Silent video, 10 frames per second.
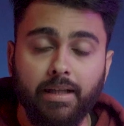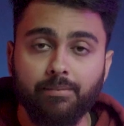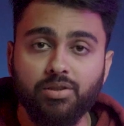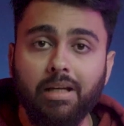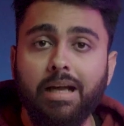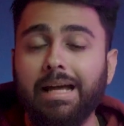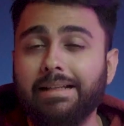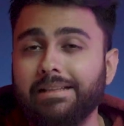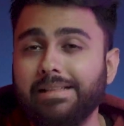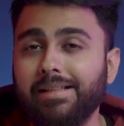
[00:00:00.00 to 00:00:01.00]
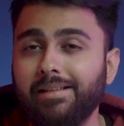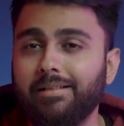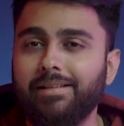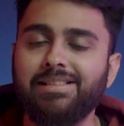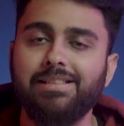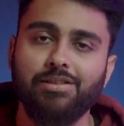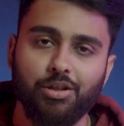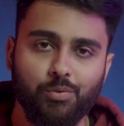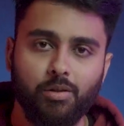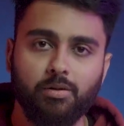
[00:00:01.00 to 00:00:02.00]
times, and this can increase the
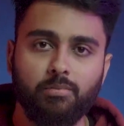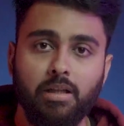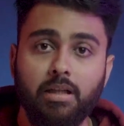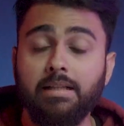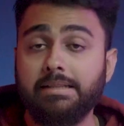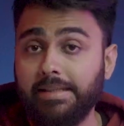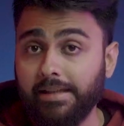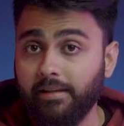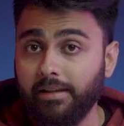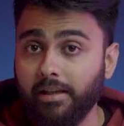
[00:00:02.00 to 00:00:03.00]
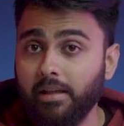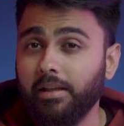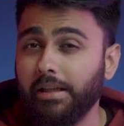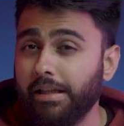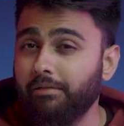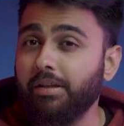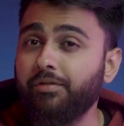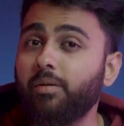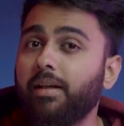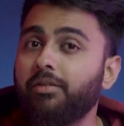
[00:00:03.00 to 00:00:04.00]
search volume. Secondly, even
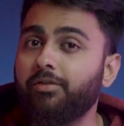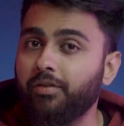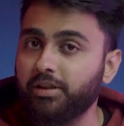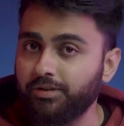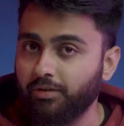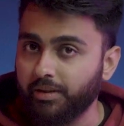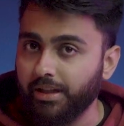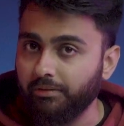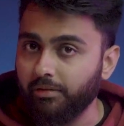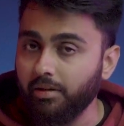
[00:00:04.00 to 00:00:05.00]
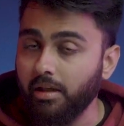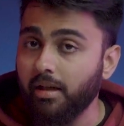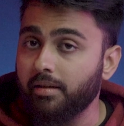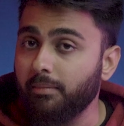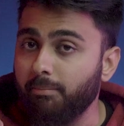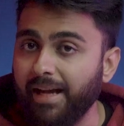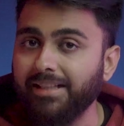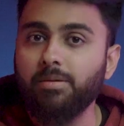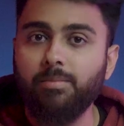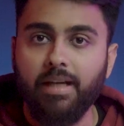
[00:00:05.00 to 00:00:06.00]
if you rank first for a keyword, the
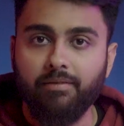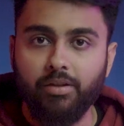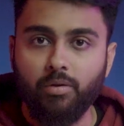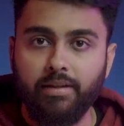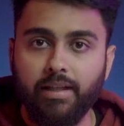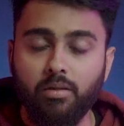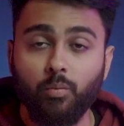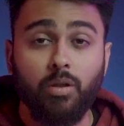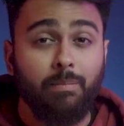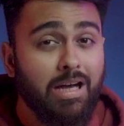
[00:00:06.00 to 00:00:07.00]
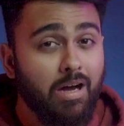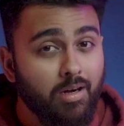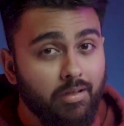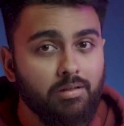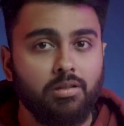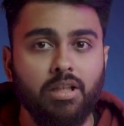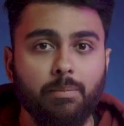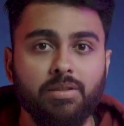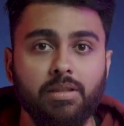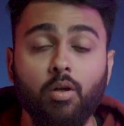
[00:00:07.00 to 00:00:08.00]
maximum traffic you'll get will be under thirty
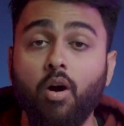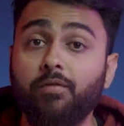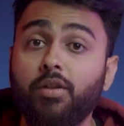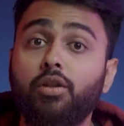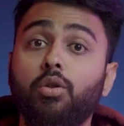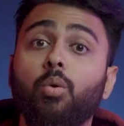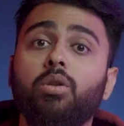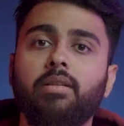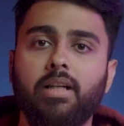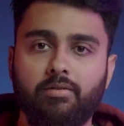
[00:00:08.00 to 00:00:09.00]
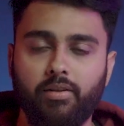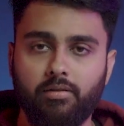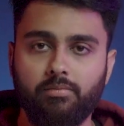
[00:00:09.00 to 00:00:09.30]
percent of the total traffic.